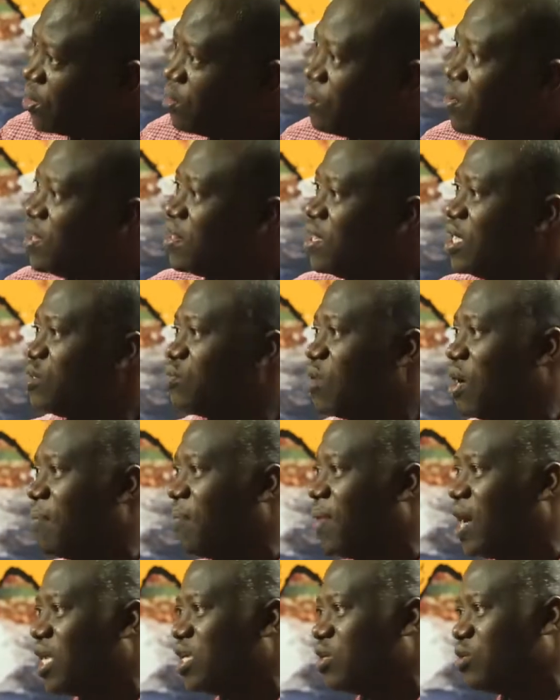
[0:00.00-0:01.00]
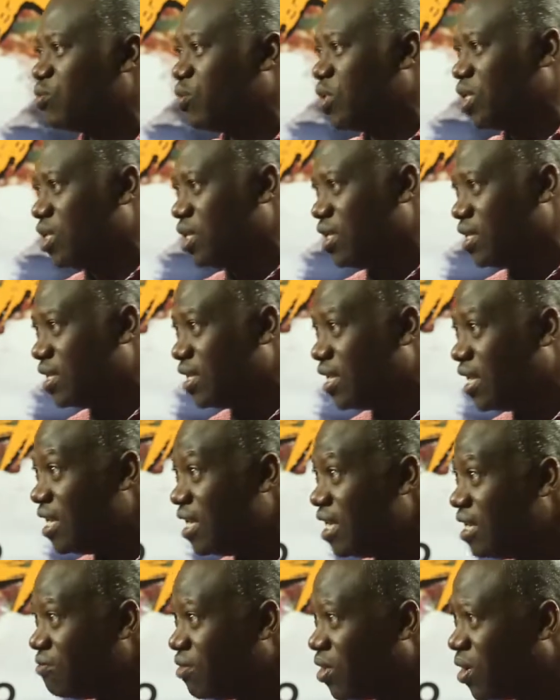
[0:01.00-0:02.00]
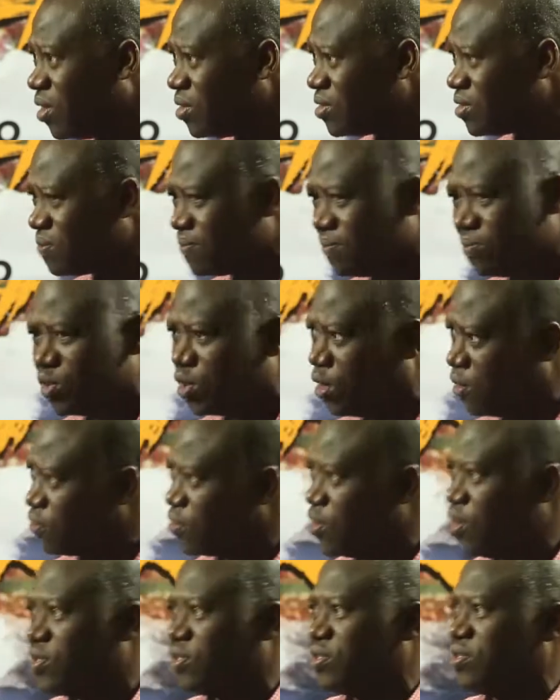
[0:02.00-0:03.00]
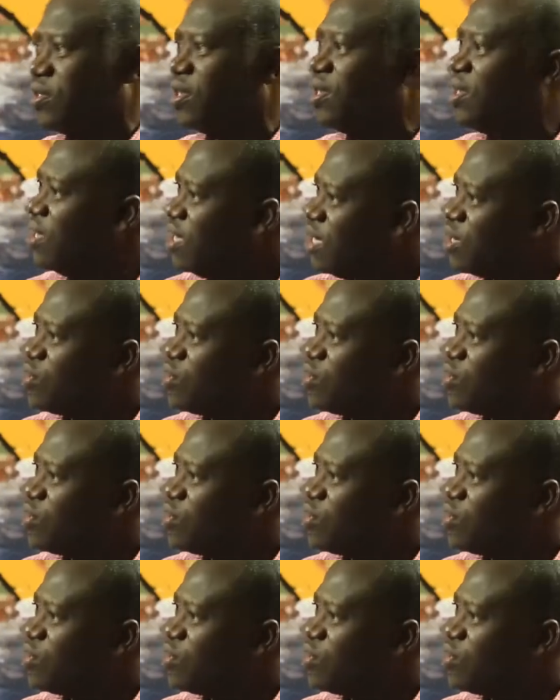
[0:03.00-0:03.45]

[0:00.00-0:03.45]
When things were bad, he didn't leave us. Of course, he